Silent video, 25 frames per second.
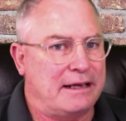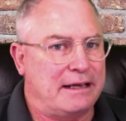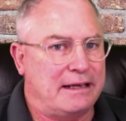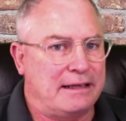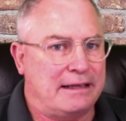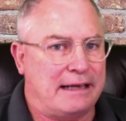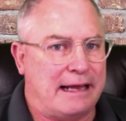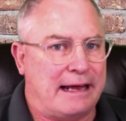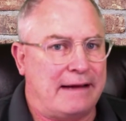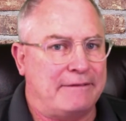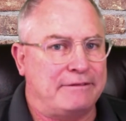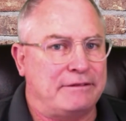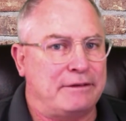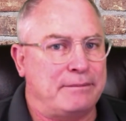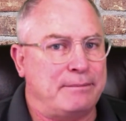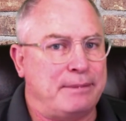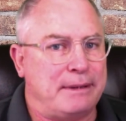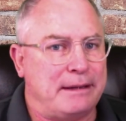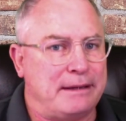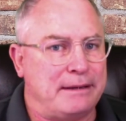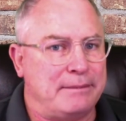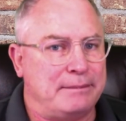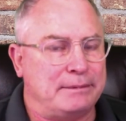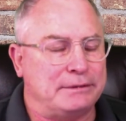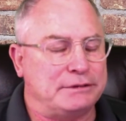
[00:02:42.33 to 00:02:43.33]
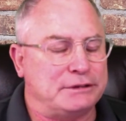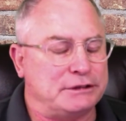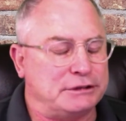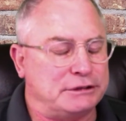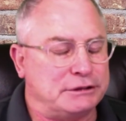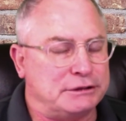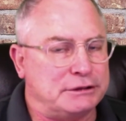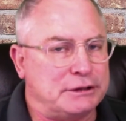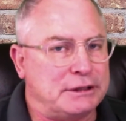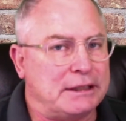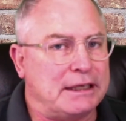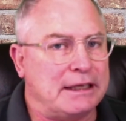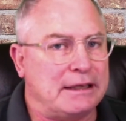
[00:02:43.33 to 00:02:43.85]
They have to be able to
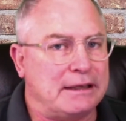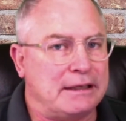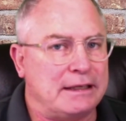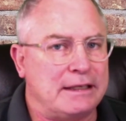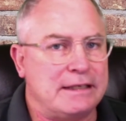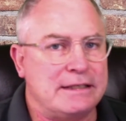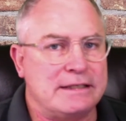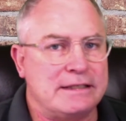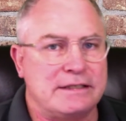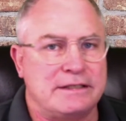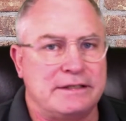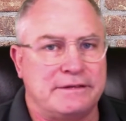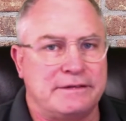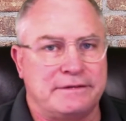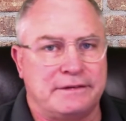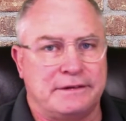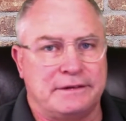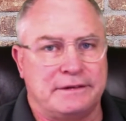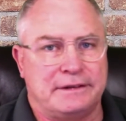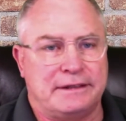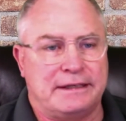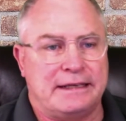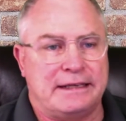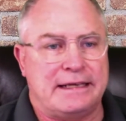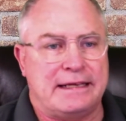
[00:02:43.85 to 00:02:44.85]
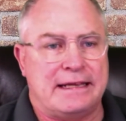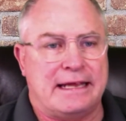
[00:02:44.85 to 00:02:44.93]
look at things differently.